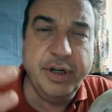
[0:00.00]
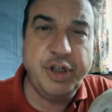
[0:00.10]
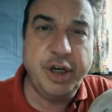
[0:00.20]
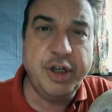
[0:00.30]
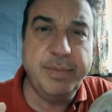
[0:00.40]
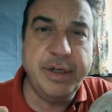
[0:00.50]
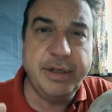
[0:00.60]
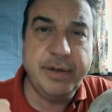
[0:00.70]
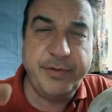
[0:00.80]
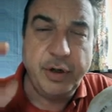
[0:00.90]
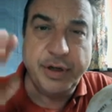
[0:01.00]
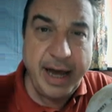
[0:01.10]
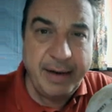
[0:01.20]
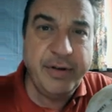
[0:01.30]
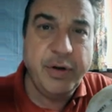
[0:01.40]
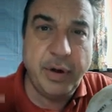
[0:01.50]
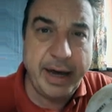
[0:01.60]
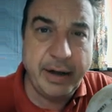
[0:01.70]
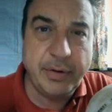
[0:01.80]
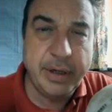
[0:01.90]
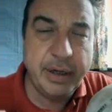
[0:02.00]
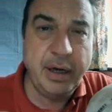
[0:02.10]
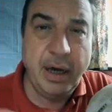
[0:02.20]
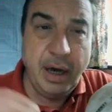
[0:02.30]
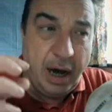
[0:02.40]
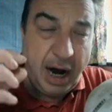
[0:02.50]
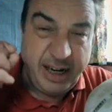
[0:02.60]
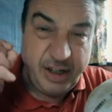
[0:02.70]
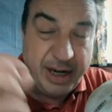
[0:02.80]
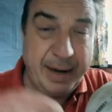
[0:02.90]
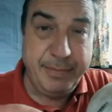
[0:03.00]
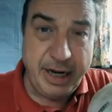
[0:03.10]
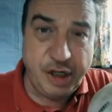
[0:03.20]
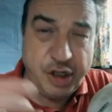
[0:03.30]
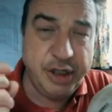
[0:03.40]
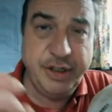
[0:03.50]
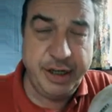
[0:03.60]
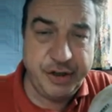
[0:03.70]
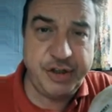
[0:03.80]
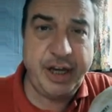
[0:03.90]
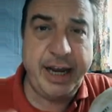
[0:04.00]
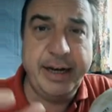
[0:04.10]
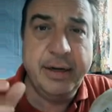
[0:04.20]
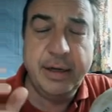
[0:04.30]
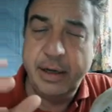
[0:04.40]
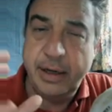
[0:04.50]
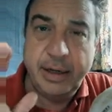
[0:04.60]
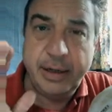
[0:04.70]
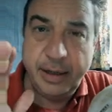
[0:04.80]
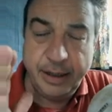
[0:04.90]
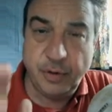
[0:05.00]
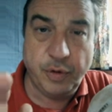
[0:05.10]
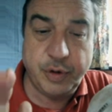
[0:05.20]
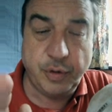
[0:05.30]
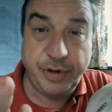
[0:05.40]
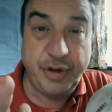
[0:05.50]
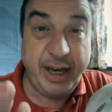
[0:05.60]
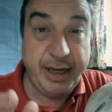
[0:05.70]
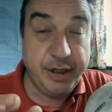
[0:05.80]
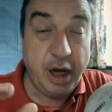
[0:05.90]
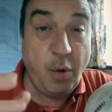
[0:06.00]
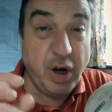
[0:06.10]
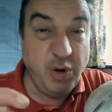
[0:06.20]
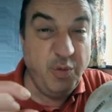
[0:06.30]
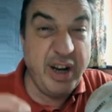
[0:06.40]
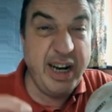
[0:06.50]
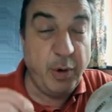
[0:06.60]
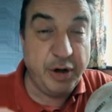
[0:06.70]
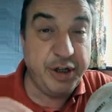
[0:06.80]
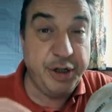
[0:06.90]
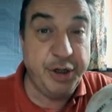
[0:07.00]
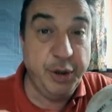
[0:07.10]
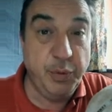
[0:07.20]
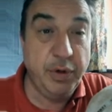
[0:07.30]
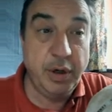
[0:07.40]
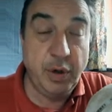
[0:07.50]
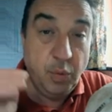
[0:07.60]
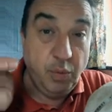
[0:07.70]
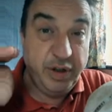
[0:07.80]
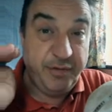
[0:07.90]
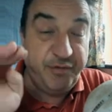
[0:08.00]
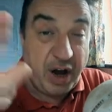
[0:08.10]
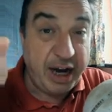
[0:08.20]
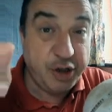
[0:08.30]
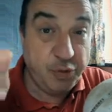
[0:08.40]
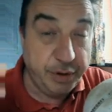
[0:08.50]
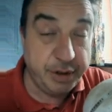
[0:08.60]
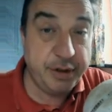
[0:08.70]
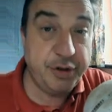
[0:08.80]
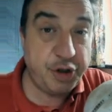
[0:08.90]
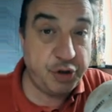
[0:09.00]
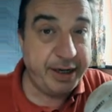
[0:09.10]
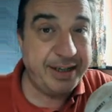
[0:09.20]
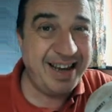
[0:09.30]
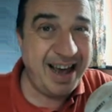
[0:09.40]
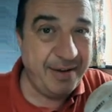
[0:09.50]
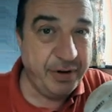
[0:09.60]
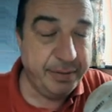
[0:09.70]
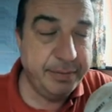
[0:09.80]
a judgment if you go to heaven or hell, and there's damnation, there's sin, there's all sorts of things, and what you really wanted to do was a fast route straight to heaven.